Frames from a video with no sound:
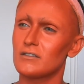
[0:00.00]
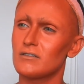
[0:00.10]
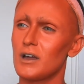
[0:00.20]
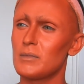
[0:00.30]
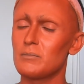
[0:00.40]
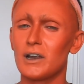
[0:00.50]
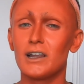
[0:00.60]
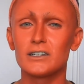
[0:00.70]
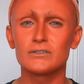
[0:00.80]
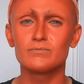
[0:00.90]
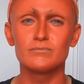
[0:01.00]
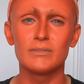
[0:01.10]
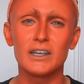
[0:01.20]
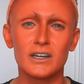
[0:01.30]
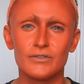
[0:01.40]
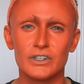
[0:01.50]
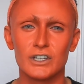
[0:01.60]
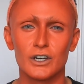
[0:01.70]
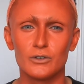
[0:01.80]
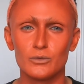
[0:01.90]
I mean, my last makeup
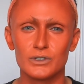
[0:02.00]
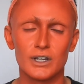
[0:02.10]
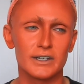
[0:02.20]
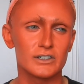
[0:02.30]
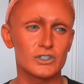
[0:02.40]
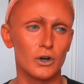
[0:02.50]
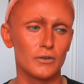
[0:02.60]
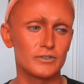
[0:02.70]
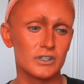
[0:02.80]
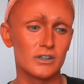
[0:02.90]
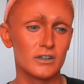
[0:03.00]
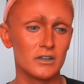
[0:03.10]
video was like a soft